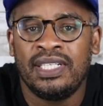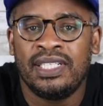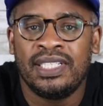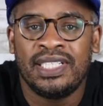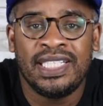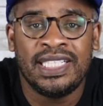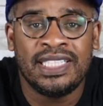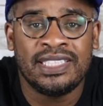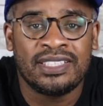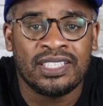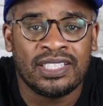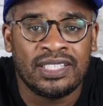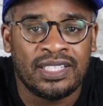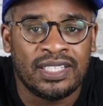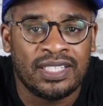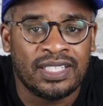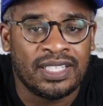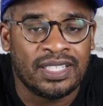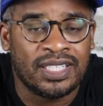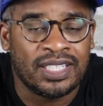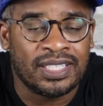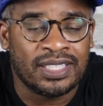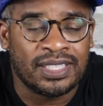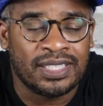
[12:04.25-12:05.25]
He's
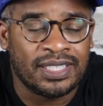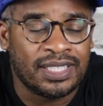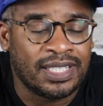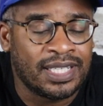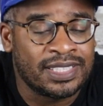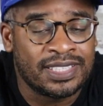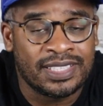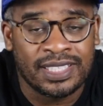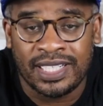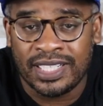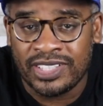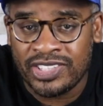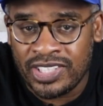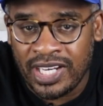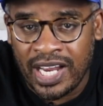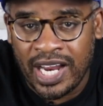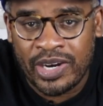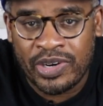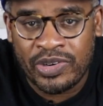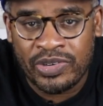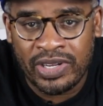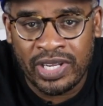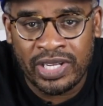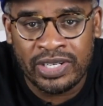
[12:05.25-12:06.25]
a
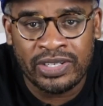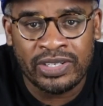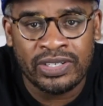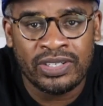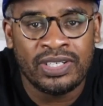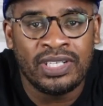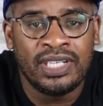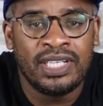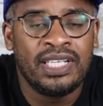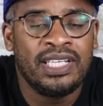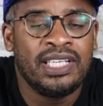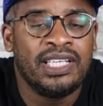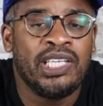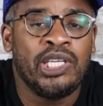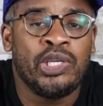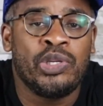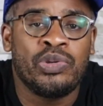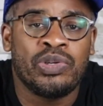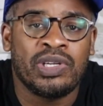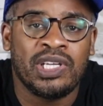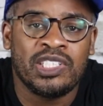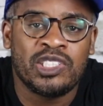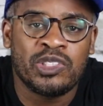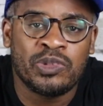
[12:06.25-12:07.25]
shot creator. He
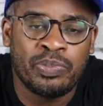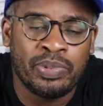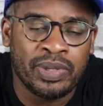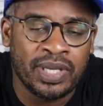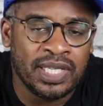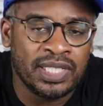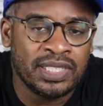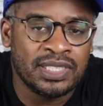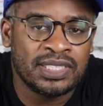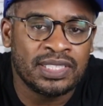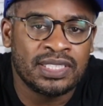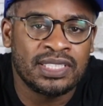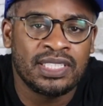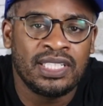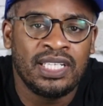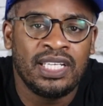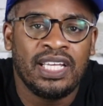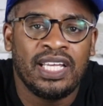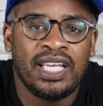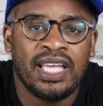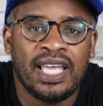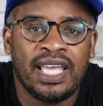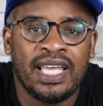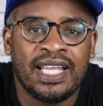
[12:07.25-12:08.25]
creates space.
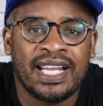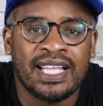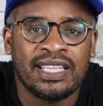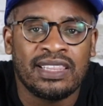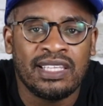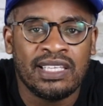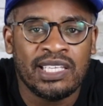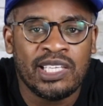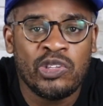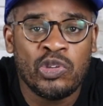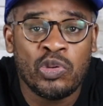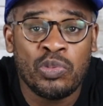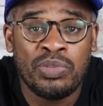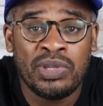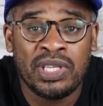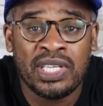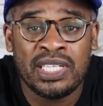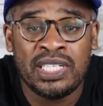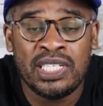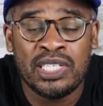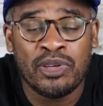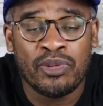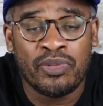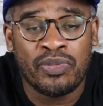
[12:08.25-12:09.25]
And I think he'll be a
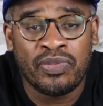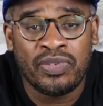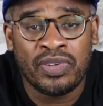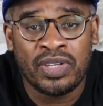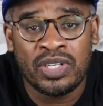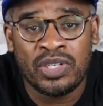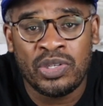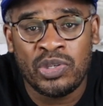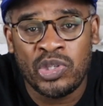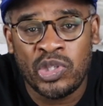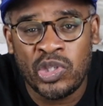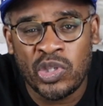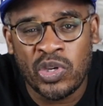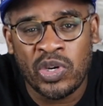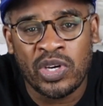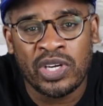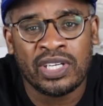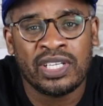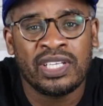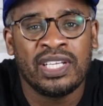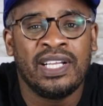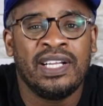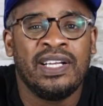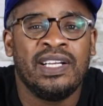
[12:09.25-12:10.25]
good fit in New York.